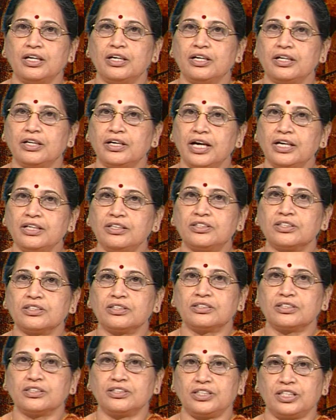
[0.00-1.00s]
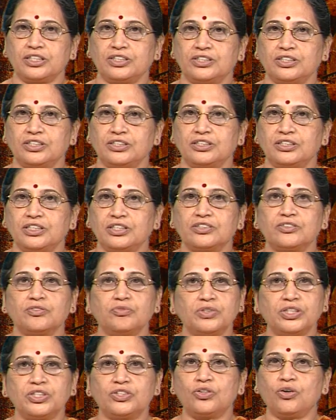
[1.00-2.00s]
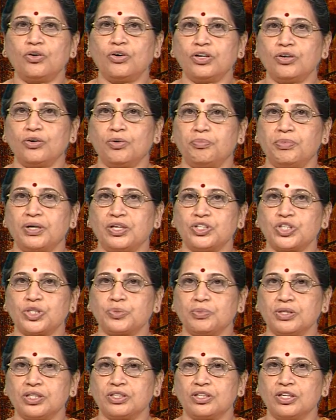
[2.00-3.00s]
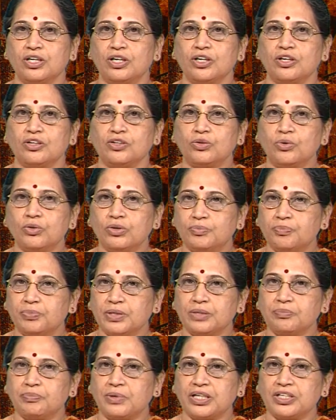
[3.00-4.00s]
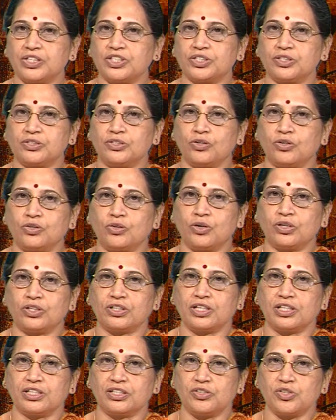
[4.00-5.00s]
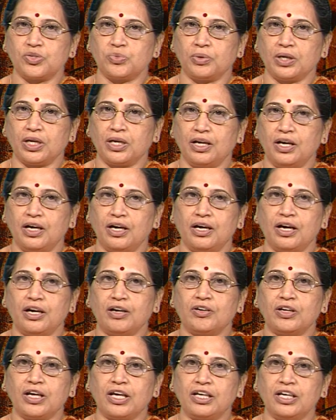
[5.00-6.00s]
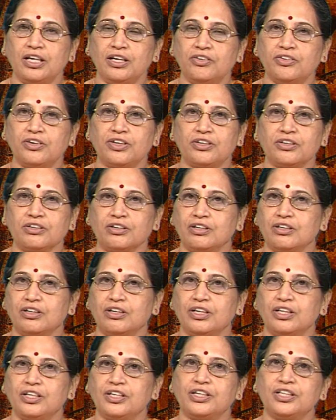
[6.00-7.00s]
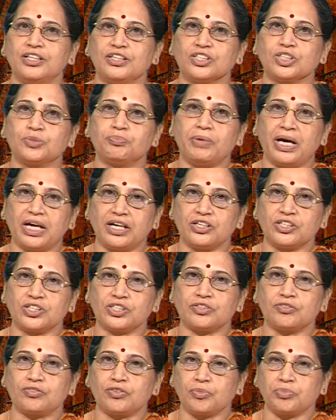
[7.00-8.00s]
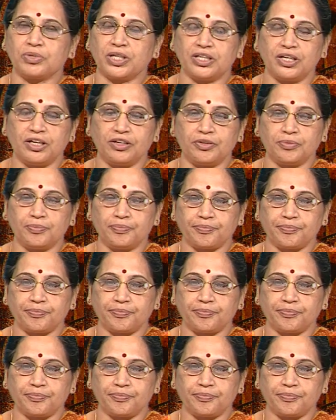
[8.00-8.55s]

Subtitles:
Kent suggests, he says, "Withdraw your punishment, don't punish your daughter in this way," and in return he is banished from the kingdom.